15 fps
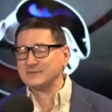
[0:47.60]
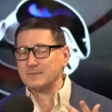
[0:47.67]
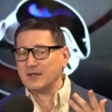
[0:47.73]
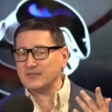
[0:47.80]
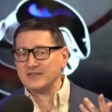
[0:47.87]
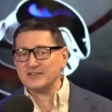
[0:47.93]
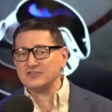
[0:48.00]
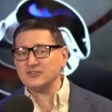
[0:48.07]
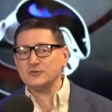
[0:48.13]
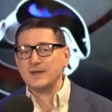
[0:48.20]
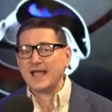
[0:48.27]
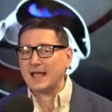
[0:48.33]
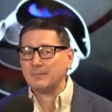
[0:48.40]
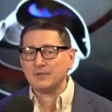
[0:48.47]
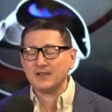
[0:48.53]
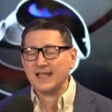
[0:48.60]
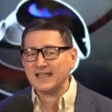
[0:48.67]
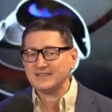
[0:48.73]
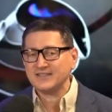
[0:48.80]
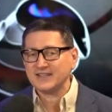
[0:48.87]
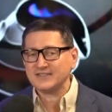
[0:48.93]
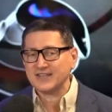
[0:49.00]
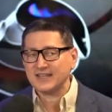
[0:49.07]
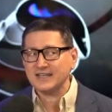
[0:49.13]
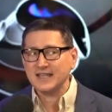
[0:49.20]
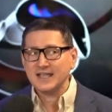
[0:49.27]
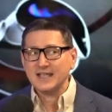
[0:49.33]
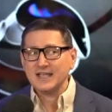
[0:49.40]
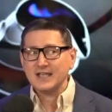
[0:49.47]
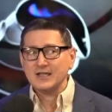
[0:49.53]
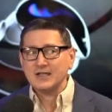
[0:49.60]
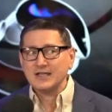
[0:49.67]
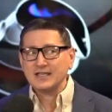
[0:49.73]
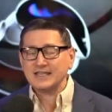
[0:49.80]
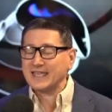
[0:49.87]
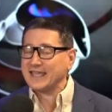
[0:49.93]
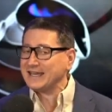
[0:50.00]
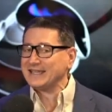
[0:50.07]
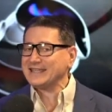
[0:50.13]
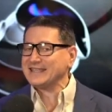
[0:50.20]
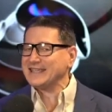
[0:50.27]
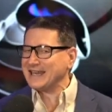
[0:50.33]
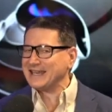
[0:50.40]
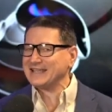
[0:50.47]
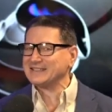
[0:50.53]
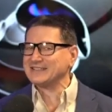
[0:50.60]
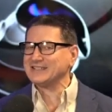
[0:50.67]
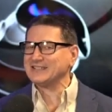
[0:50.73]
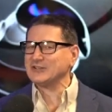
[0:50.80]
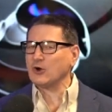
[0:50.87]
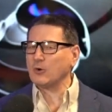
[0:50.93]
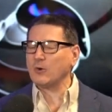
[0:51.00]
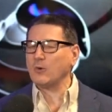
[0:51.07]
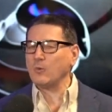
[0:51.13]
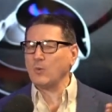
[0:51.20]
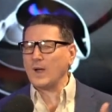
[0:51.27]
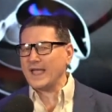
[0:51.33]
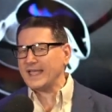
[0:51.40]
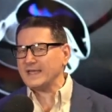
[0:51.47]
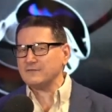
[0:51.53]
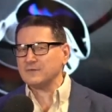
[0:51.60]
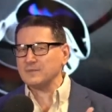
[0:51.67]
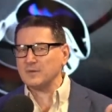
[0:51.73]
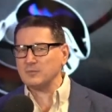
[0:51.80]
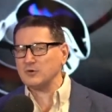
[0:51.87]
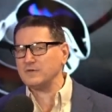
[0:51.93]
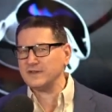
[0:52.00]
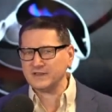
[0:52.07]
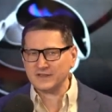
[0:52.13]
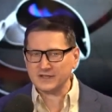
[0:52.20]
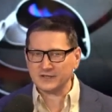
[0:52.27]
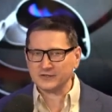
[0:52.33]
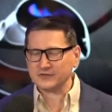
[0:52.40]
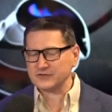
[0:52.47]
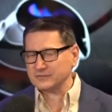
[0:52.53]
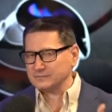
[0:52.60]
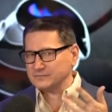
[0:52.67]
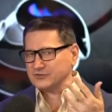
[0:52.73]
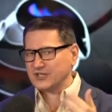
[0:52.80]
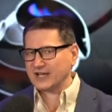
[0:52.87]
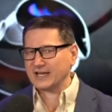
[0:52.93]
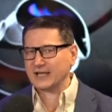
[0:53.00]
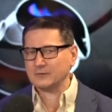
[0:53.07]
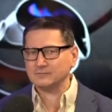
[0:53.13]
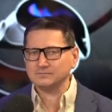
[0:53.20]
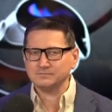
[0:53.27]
about these new Apple headsets and can it get us to go away from the movie theaters? Check it out.